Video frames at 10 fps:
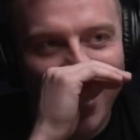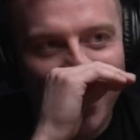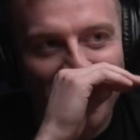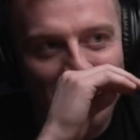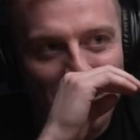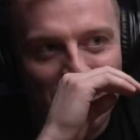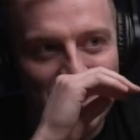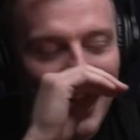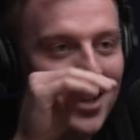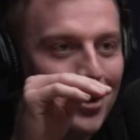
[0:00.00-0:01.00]
Yeah.
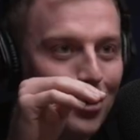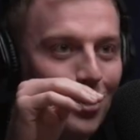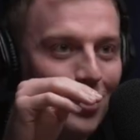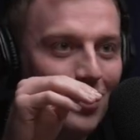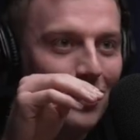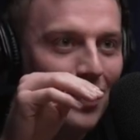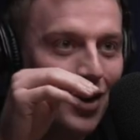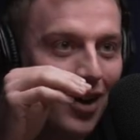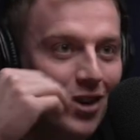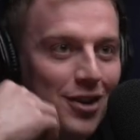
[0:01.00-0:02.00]
So that dude
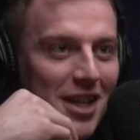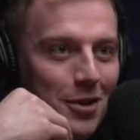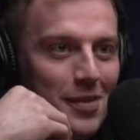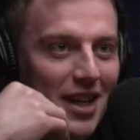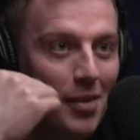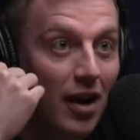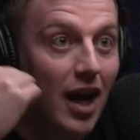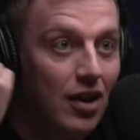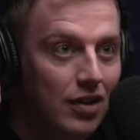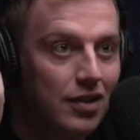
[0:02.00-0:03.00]
got in contact with me about
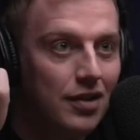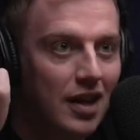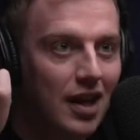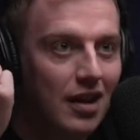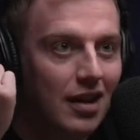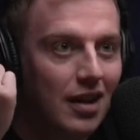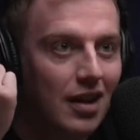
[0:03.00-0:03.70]
getting on the thing.